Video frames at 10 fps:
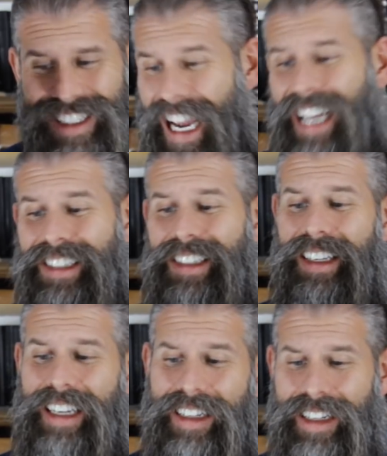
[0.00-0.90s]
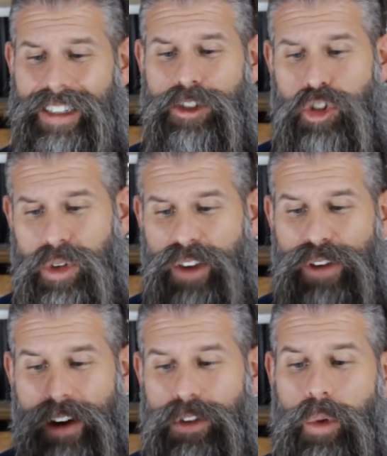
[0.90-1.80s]
test the kidneys to give
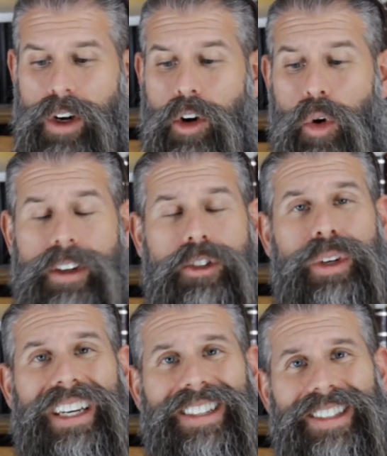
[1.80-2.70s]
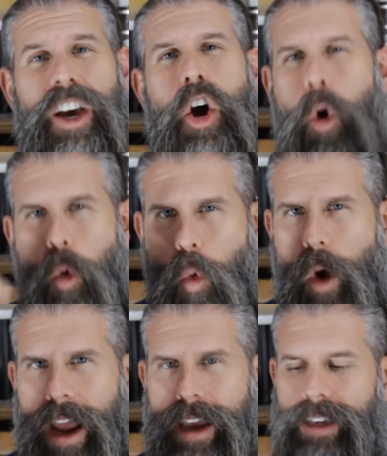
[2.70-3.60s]
everyone according to his
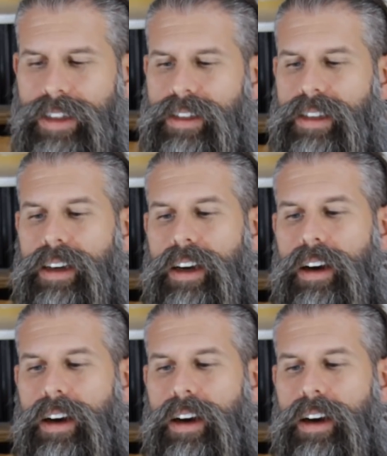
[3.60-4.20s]
ways,